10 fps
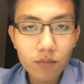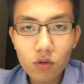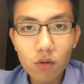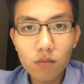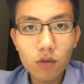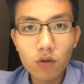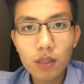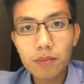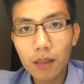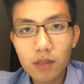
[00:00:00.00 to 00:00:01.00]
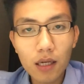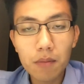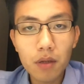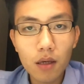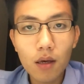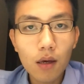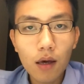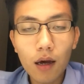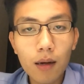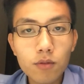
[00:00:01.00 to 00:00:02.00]
So sometimes it can be
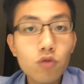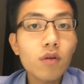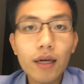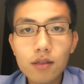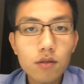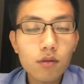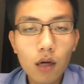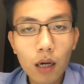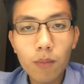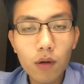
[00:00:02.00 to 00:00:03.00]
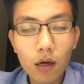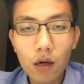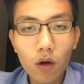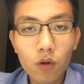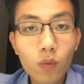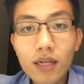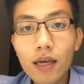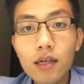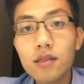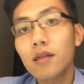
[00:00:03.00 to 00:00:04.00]
2 nights on the
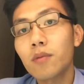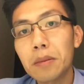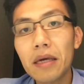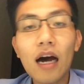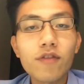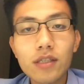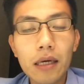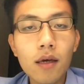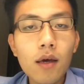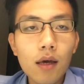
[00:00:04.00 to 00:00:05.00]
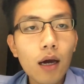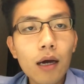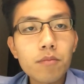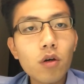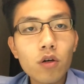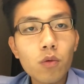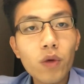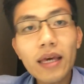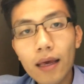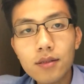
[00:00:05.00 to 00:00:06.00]
weekdays and maybe half a day on the
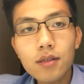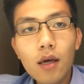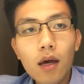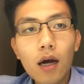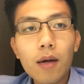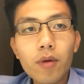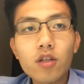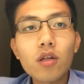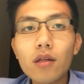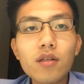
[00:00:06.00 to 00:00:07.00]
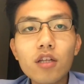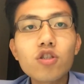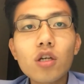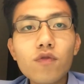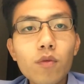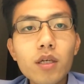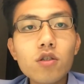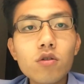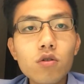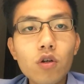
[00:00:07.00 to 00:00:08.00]
weekends, and that's just for me
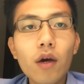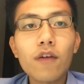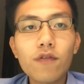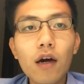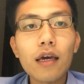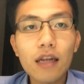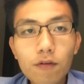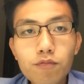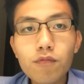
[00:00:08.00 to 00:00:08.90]
to have enough